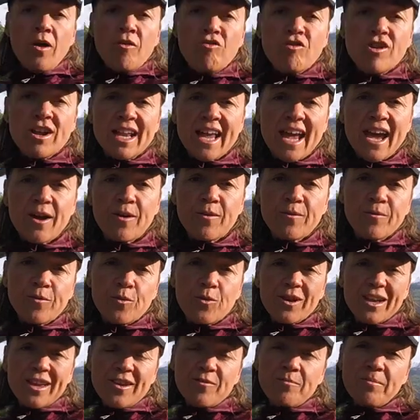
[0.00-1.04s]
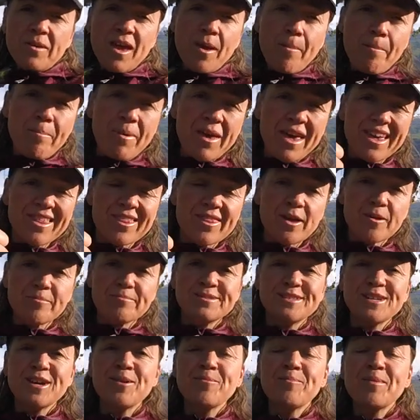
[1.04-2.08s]
really helpful, give me a big
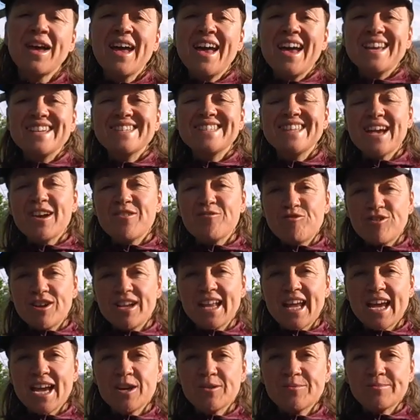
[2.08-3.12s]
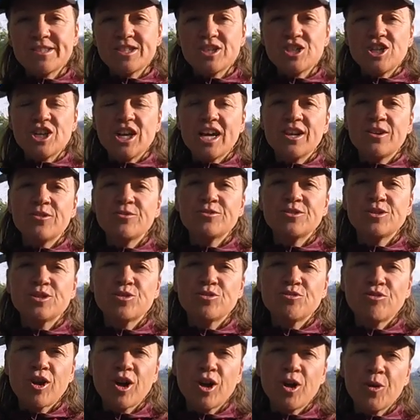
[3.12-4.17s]
thumbs up, as that really helps the channel to
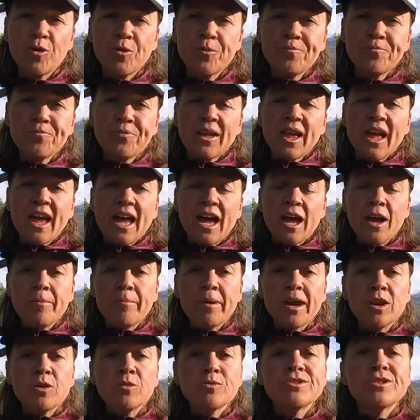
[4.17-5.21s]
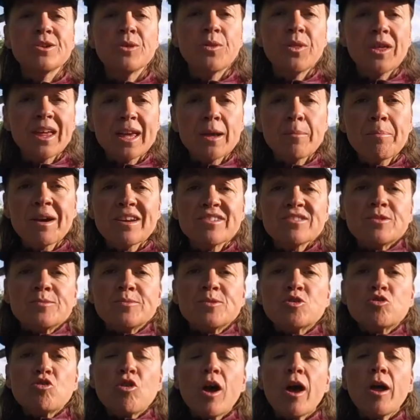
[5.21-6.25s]
grow. And also think about
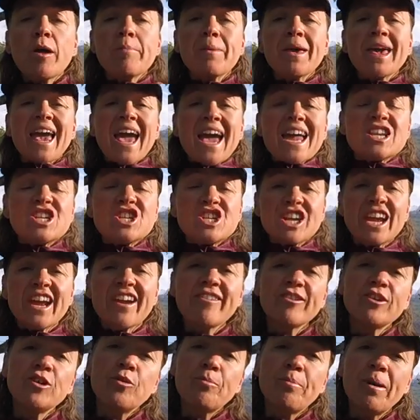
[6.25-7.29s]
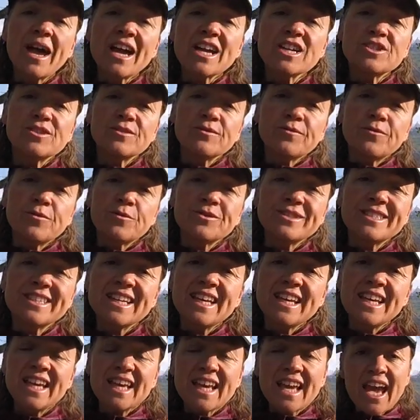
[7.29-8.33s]
subscribing and sharing your passion for
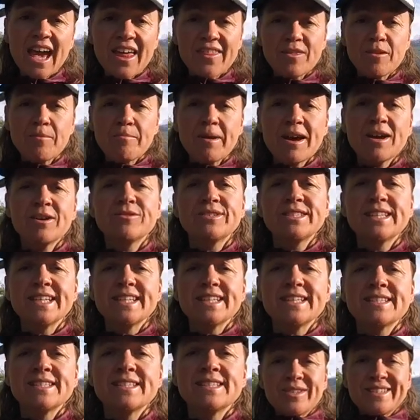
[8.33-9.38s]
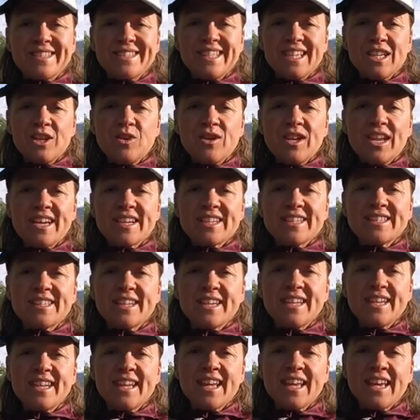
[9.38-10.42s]
skiing and the mountains. I'll see you next
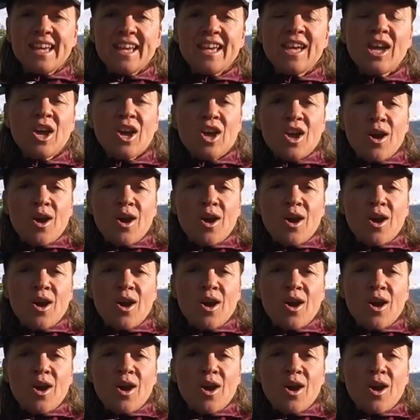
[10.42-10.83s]
Sunday.